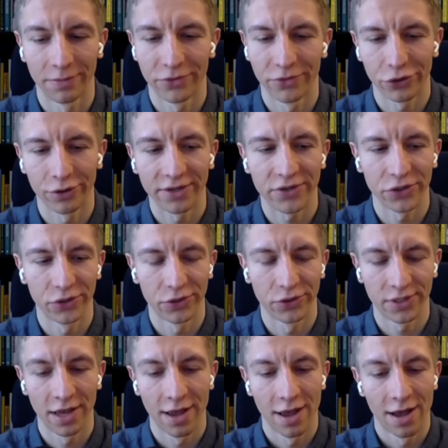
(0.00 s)
I'm sure
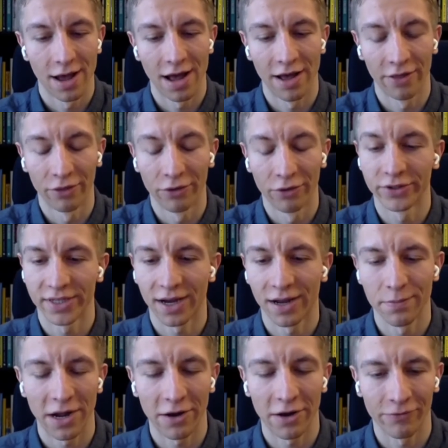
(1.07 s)
listeners uh, learned a
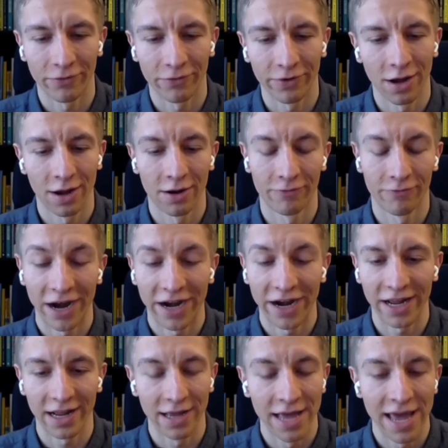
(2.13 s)
ton about re- uh,
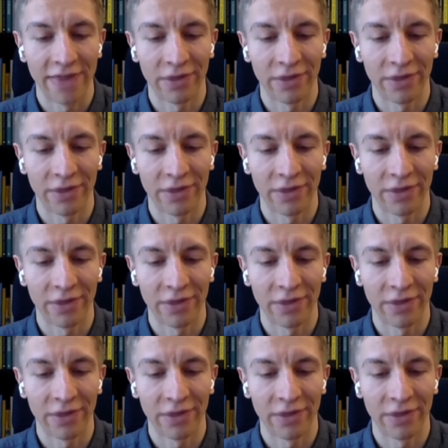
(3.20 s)
writing,